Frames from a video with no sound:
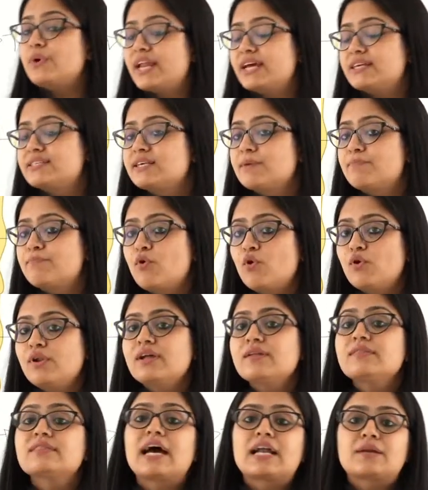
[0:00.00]
I say
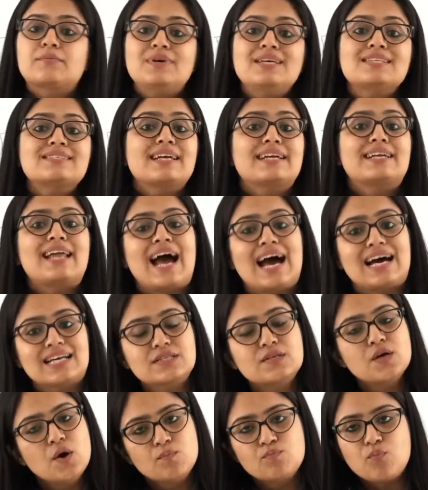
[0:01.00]
polar, that means it has